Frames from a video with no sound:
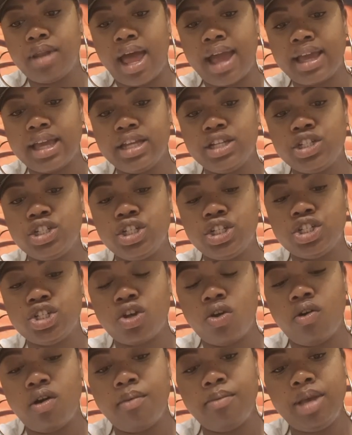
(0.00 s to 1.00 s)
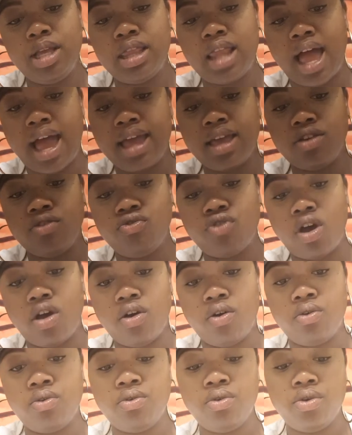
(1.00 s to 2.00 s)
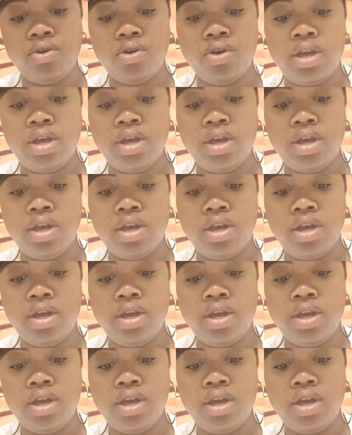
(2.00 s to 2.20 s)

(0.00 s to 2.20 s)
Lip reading: like, it's just showing me, like, you know,